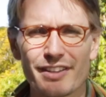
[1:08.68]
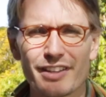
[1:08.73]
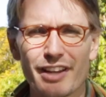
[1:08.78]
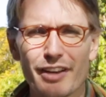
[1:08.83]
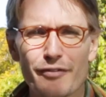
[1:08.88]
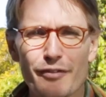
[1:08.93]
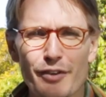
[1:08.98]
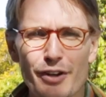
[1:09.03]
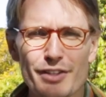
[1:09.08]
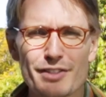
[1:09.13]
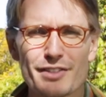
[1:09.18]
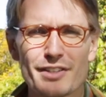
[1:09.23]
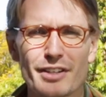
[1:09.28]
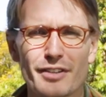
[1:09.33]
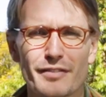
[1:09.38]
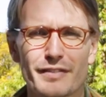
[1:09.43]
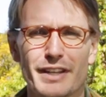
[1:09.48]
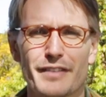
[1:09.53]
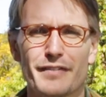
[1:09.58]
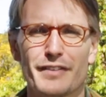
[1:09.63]
the diversity
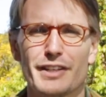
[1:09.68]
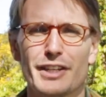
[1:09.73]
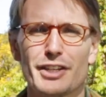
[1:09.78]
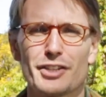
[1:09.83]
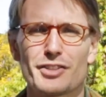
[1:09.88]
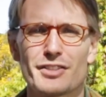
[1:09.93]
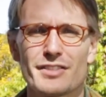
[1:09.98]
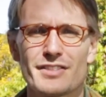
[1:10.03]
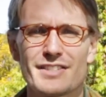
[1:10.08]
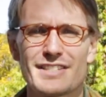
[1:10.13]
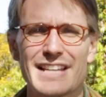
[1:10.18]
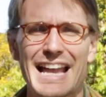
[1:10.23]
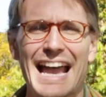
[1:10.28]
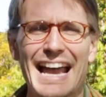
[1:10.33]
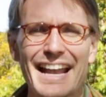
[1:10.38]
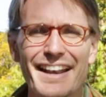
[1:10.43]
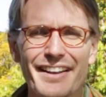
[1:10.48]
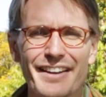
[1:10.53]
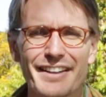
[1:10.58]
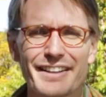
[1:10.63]
of definitions
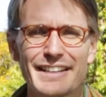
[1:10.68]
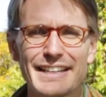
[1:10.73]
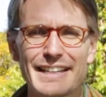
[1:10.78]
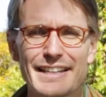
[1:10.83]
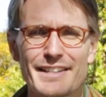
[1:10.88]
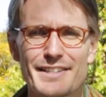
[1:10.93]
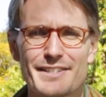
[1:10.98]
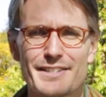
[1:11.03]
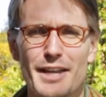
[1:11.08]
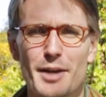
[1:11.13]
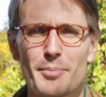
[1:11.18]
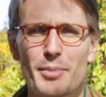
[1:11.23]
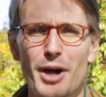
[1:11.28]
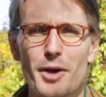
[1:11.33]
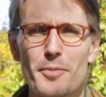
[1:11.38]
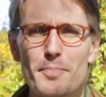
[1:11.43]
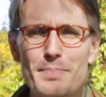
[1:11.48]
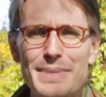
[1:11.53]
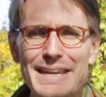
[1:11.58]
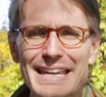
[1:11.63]
and ideas
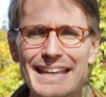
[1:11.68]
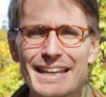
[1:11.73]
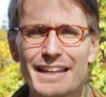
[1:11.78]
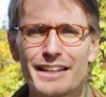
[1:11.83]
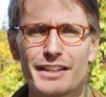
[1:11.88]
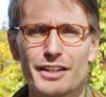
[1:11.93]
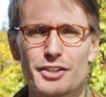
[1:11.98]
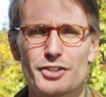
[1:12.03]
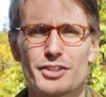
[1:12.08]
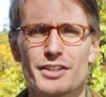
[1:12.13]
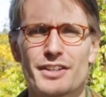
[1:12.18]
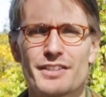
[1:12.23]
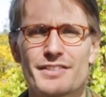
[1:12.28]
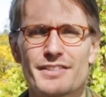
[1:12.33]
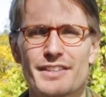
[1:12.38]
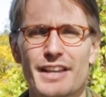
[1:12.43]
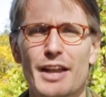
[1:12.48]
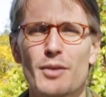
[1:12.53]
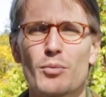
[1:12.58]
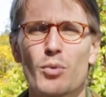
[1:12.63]
about being
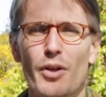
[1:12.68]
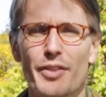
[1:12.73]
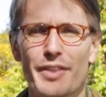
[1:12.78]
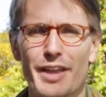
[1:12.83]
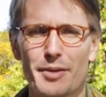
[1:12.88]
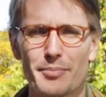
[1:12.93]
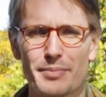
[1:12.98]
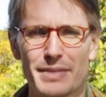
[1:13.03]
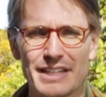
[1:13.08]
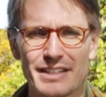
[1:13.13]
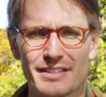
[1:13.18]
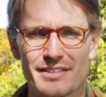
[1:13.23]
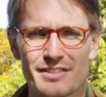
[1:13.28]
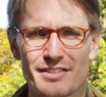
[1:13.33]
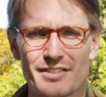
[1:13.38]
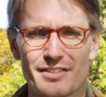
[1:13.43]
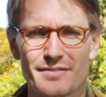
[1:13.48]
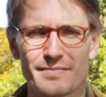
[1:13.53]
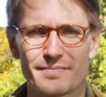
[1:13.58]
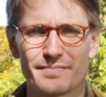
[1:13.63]
Indigenous and what that
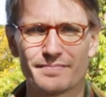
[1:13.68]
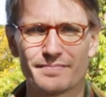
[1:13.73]
means.